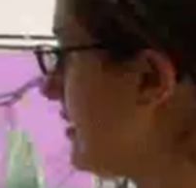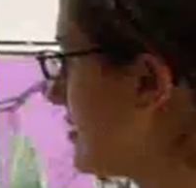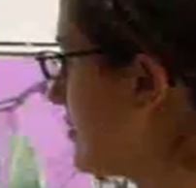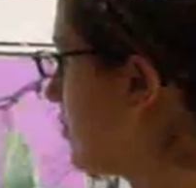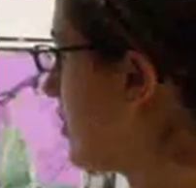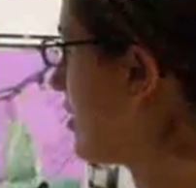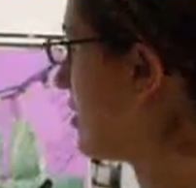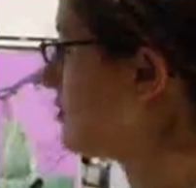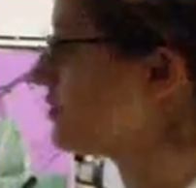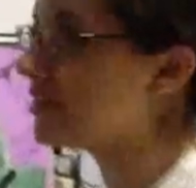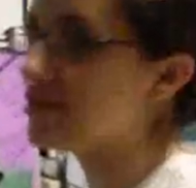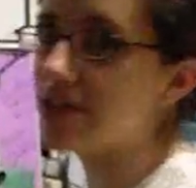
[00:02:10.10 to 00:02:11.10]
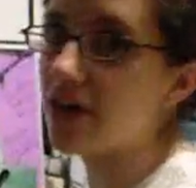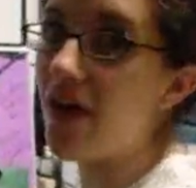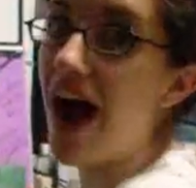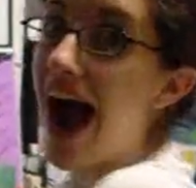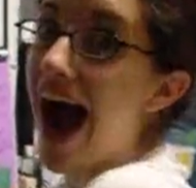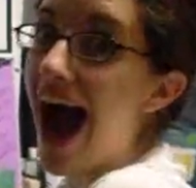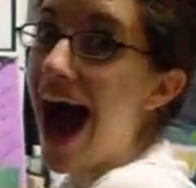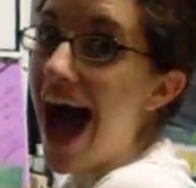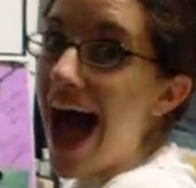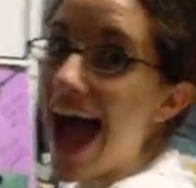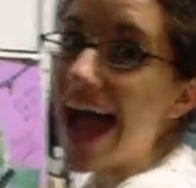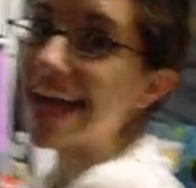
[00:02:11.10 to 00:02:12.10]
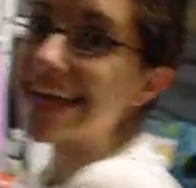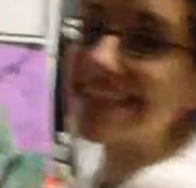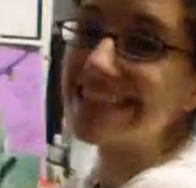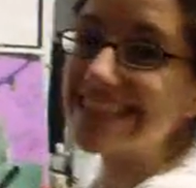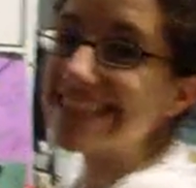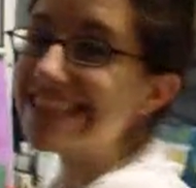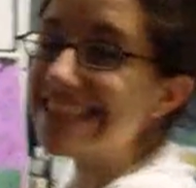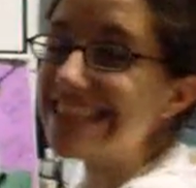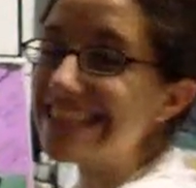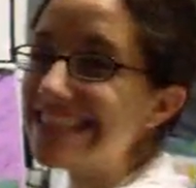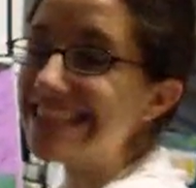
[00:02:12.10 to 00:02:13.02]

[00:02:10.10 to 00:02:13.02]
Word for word: Hi, Lauren. Hi. I